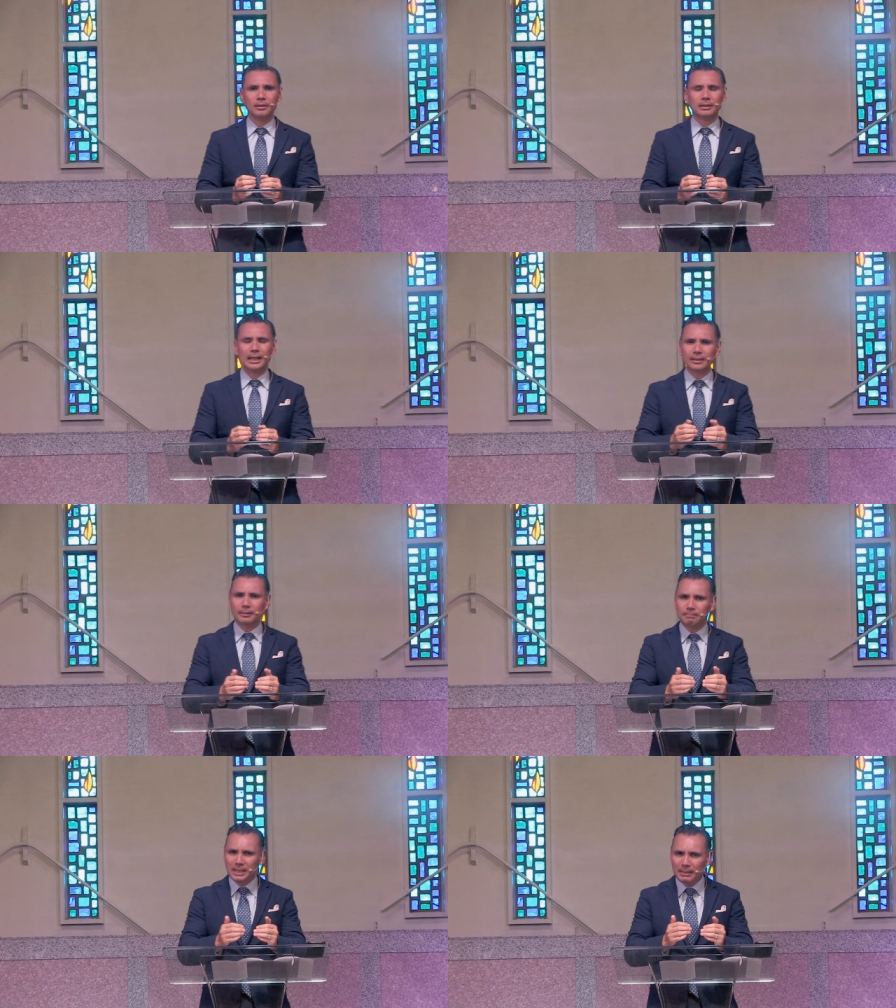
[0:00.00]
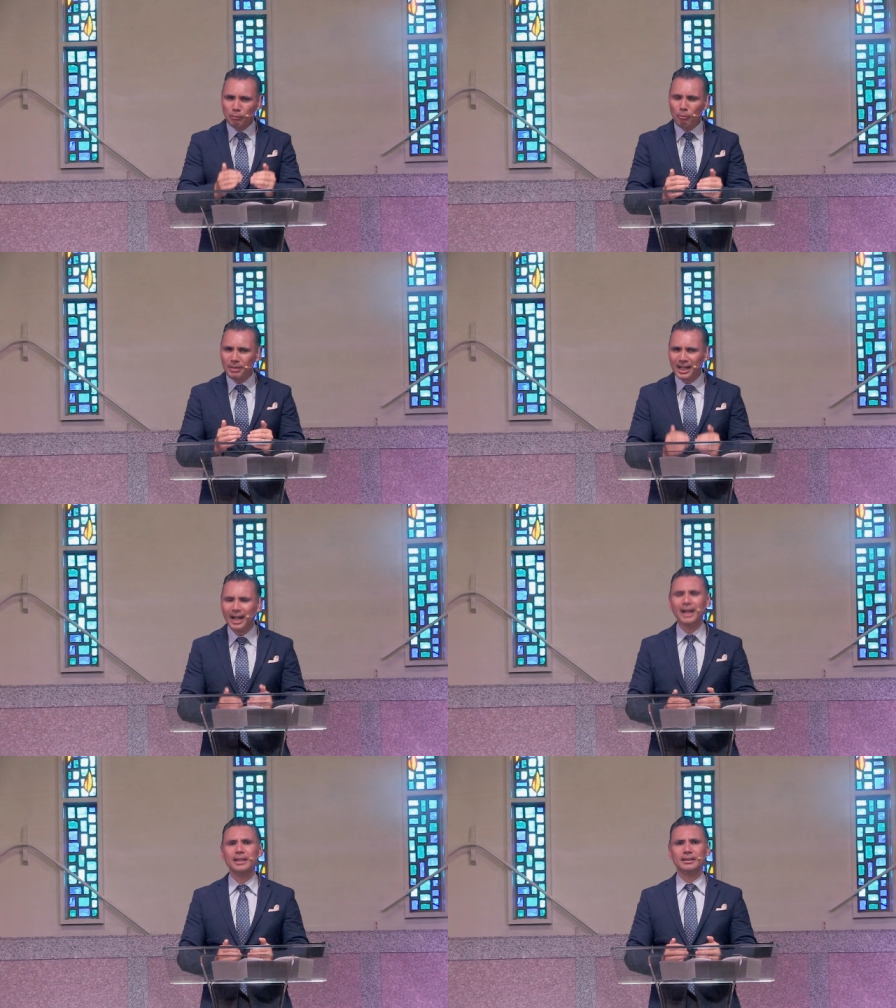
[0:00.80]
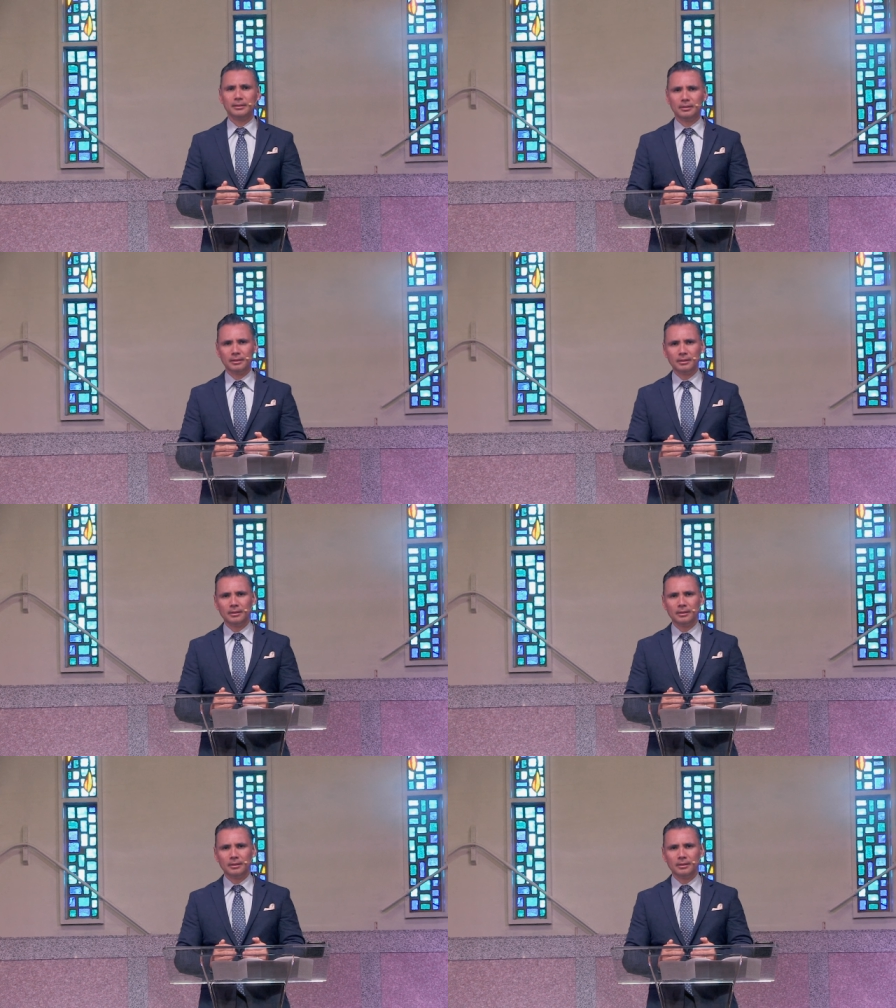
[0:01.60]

that the people behind